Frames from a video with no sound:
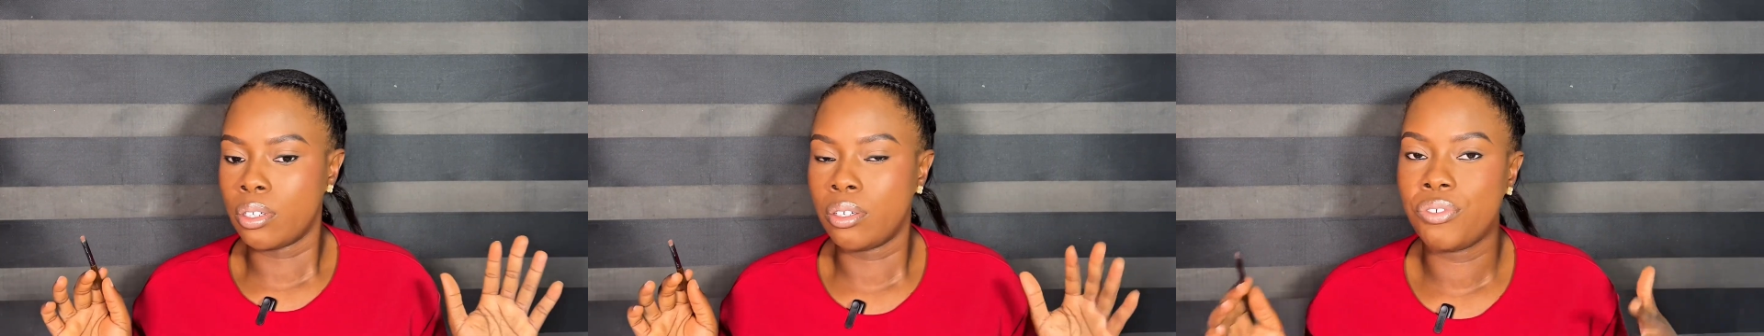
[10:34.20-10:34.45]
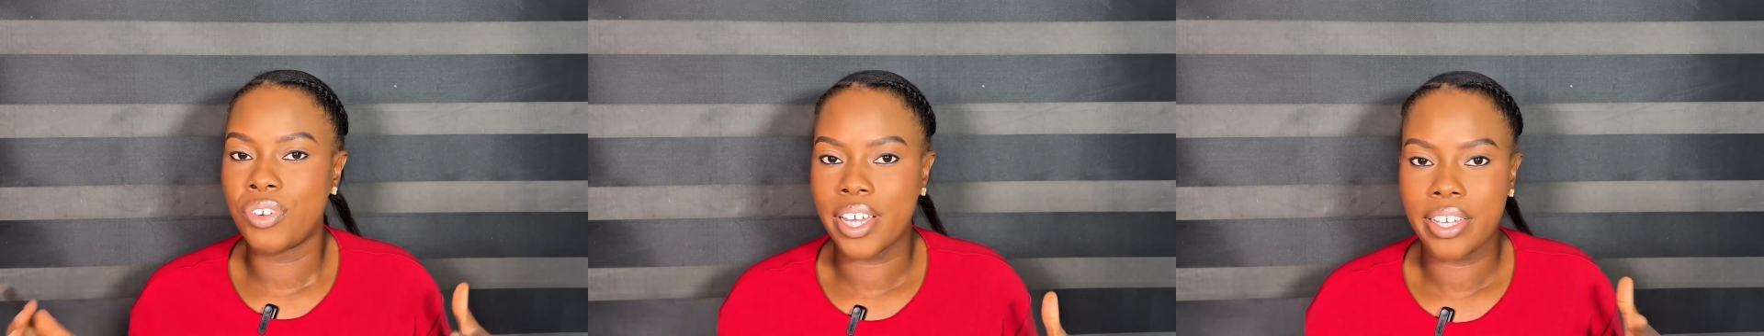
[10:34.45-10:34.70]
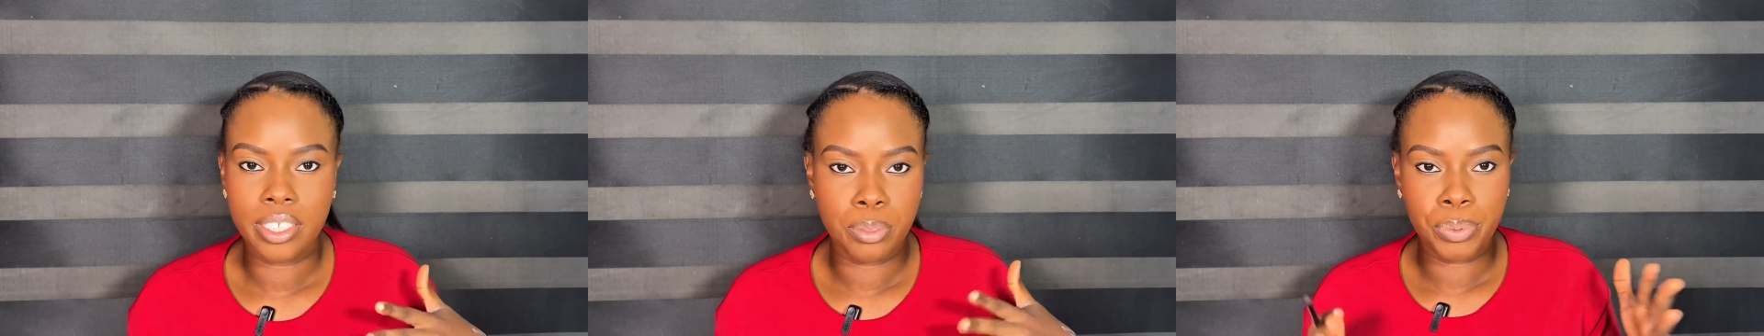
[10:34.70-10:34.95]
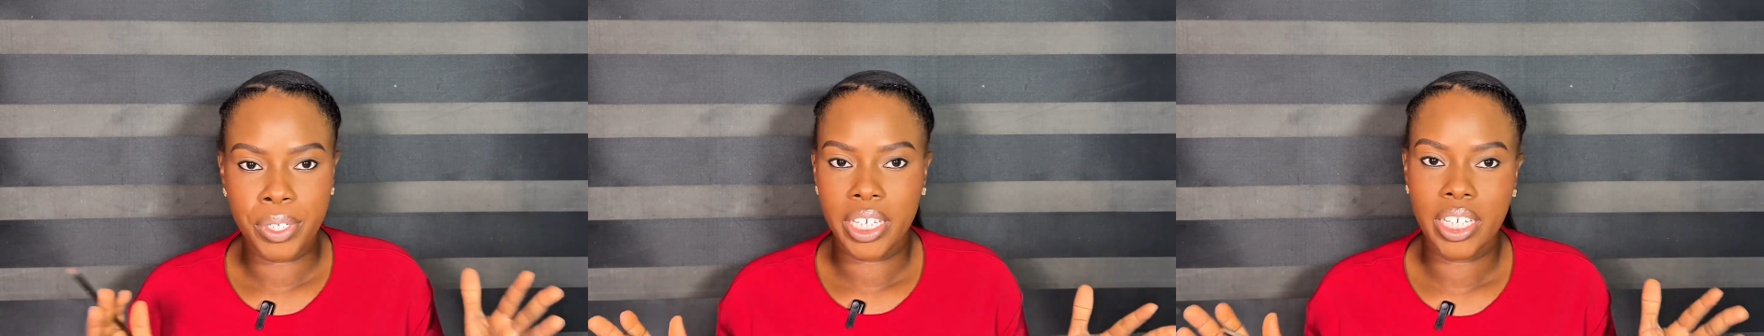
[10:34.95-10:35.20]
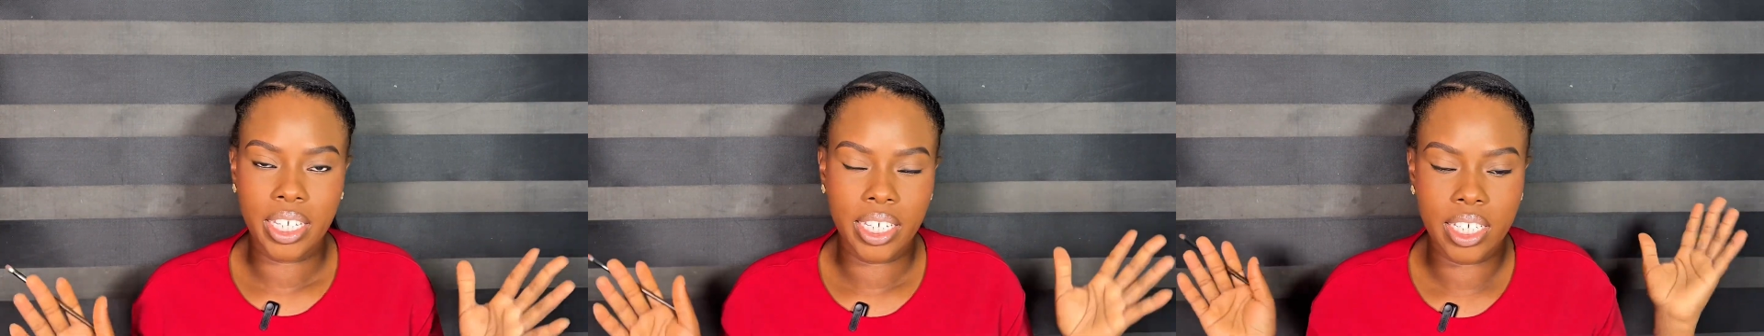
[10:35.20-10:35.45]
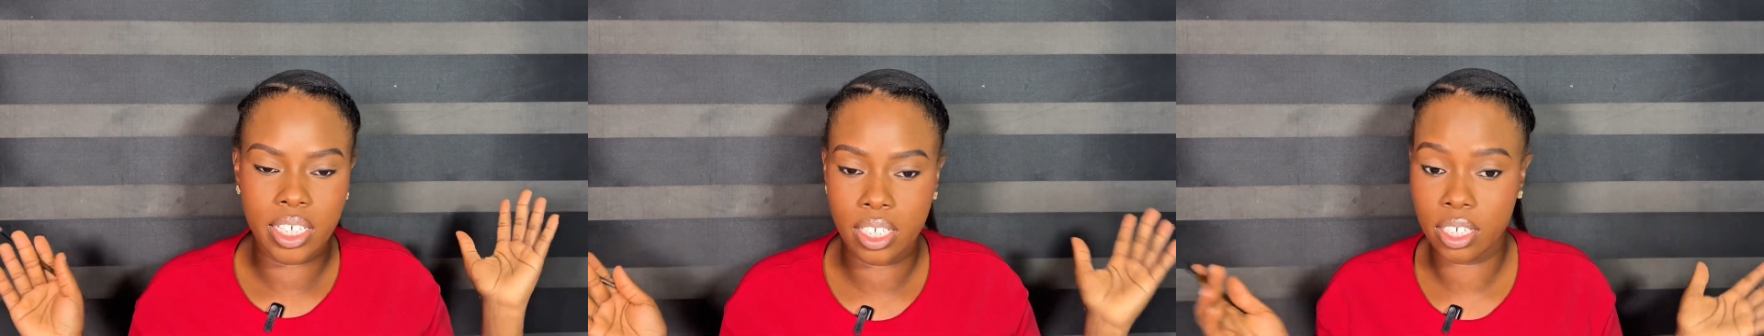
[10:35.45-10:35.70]
Red,
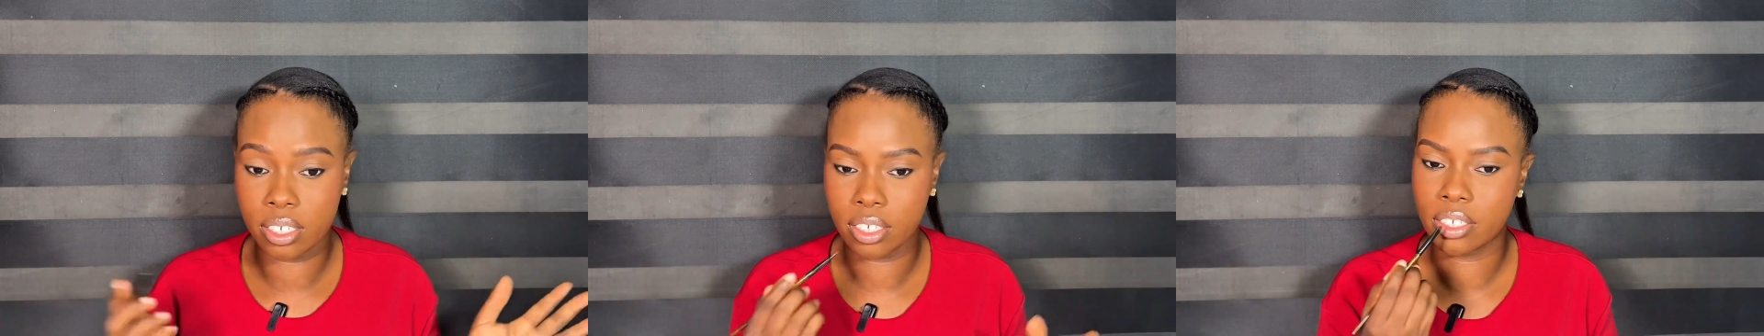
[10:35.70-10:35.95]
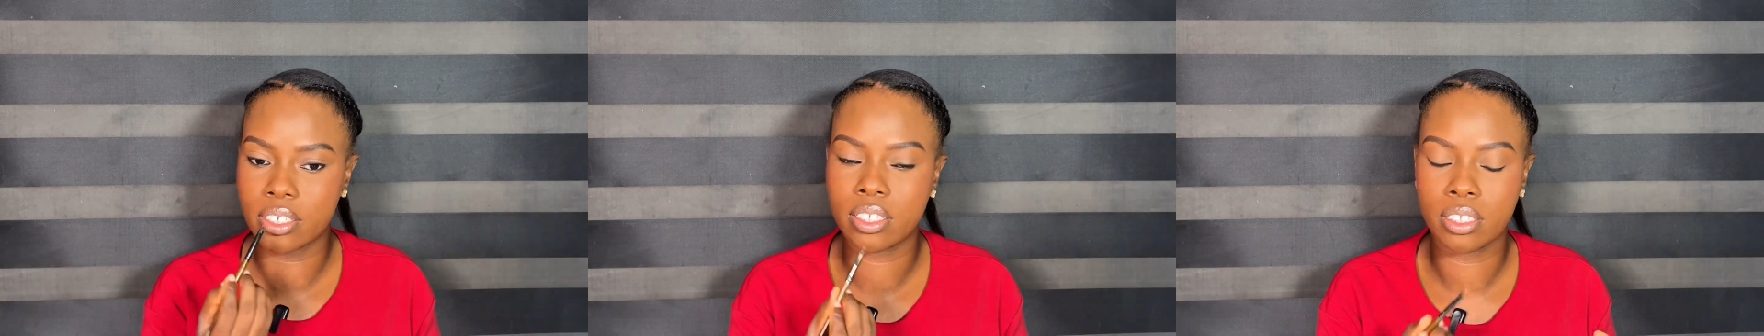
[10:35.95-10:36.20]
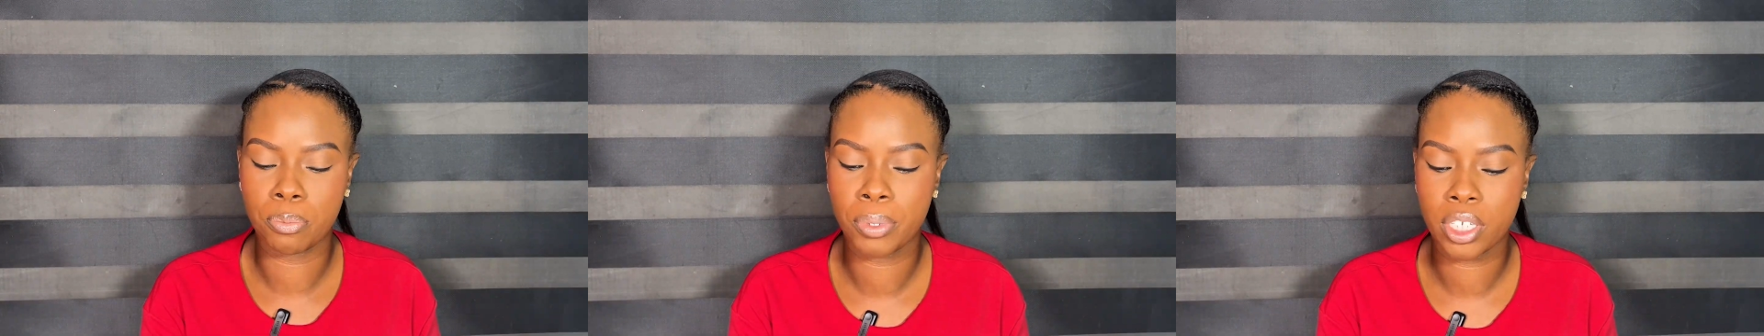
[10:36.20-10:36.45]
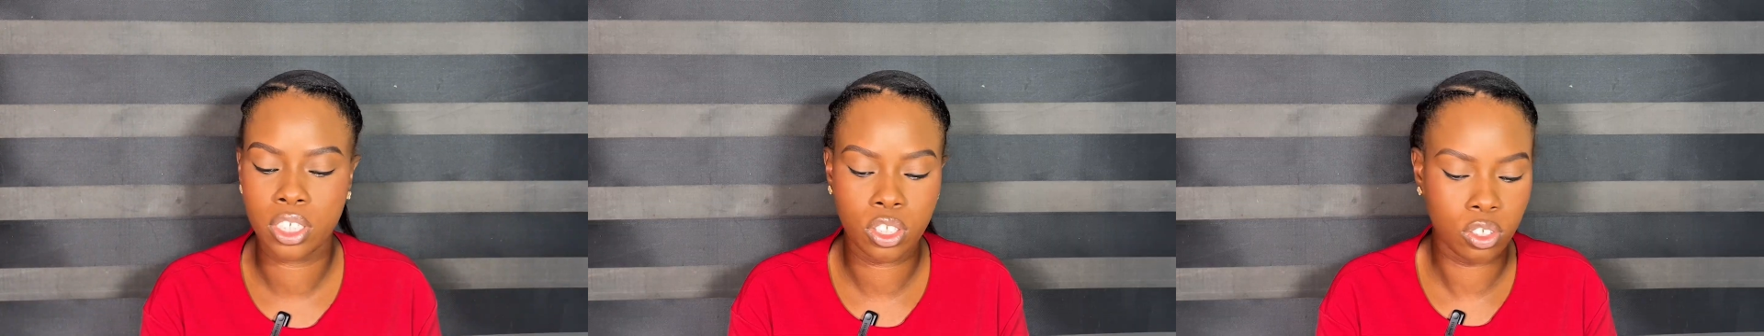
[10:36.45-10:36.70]
pink, depending